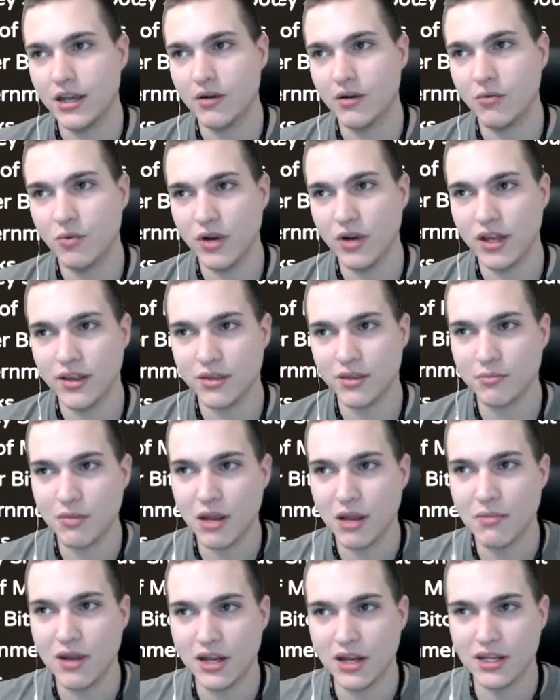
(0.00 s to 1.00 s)
with
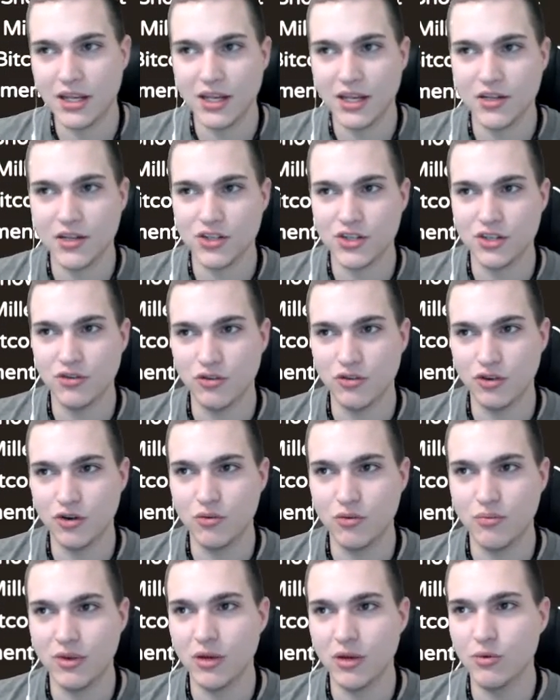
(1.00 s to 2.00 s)
my meditation
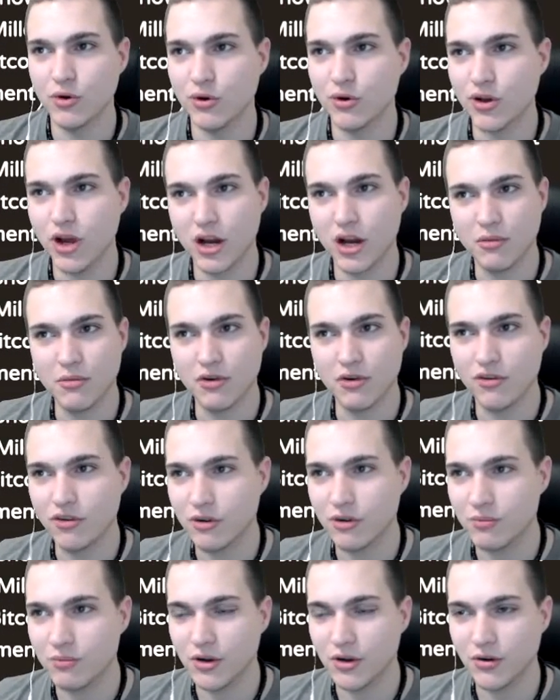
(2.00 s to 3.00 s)
group, and we were talking about
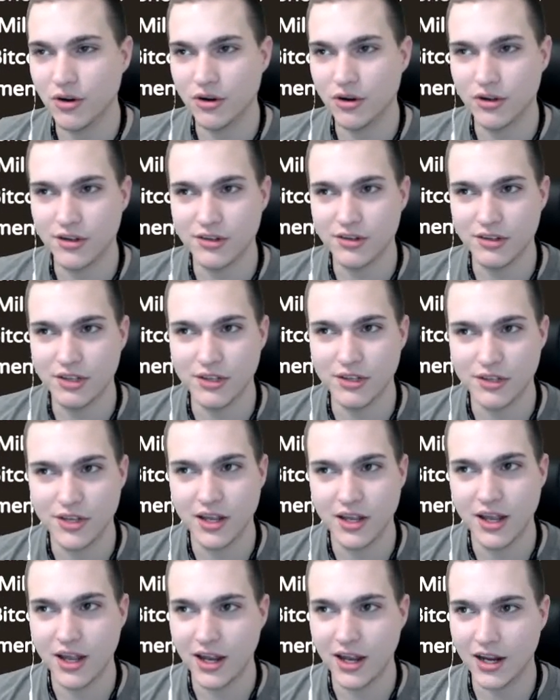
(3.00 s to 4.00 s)
cryptocurrencies.
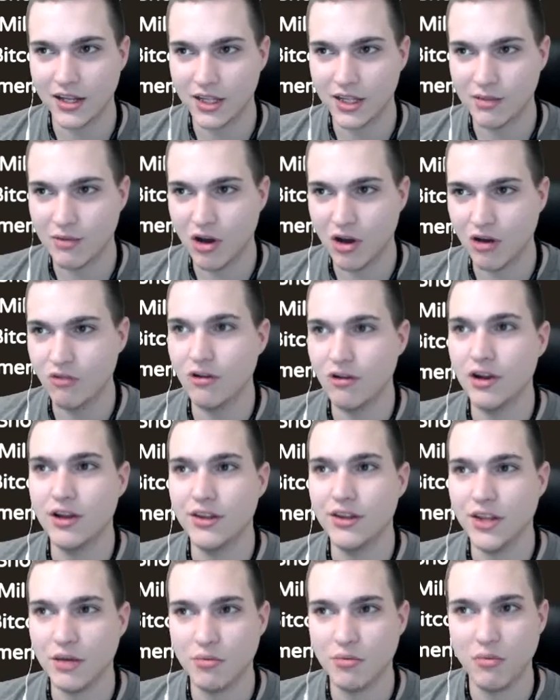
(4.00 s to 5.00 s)
I got them all
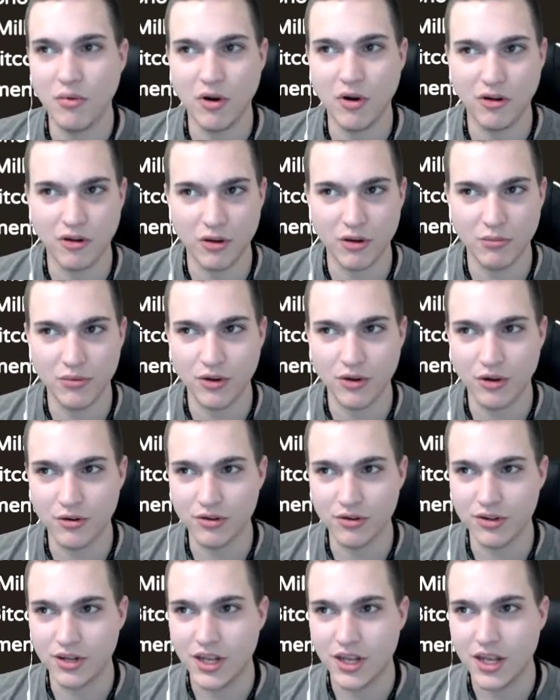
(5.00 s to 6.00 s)
riled up about
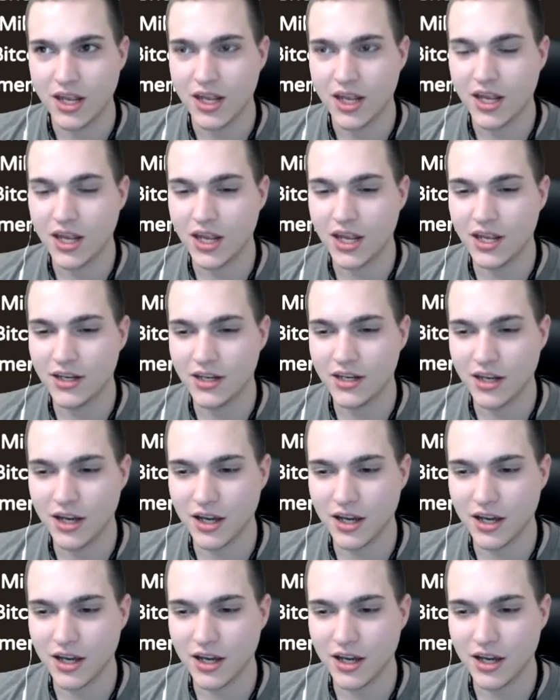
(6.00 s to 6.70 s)
cryptos, and